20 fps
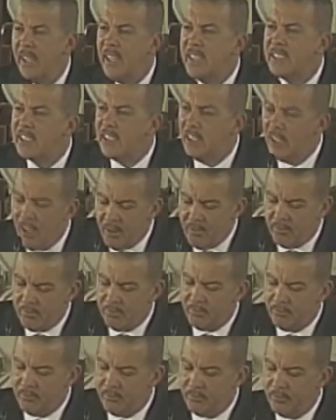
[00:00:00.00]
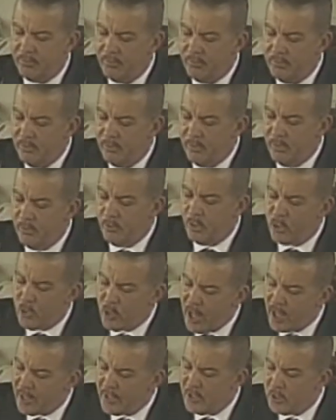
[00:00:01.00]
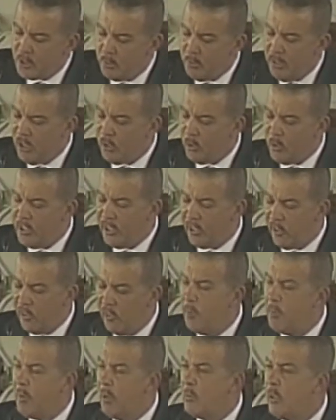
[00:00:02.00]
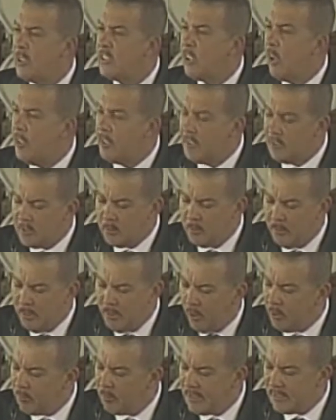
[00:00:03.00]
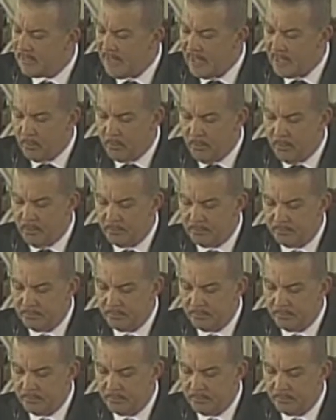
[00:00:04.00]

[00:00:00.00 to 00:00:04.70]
His love for Trinidad and Tobago and the Caribbean was unmistakable.